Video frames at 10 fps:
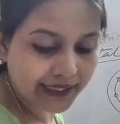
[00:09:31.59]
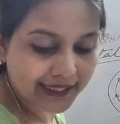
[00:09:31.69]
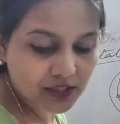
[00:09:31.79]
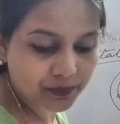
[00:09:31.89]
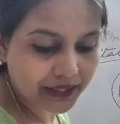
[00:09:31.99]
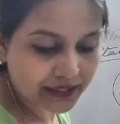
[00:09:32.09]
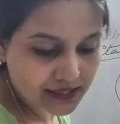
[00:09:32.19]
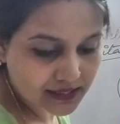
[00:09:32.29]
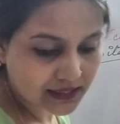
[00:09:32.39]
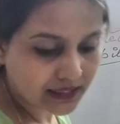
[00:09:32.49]
takes
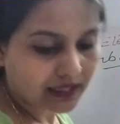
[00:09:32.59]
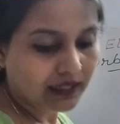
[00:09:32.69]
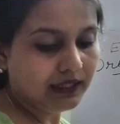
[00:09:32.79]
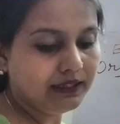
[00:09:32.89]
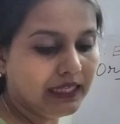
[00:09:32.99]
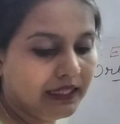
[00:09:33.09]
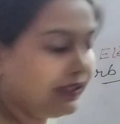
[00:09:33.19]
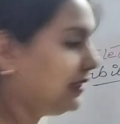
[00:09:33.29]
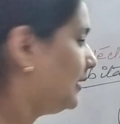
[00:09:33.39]
place, then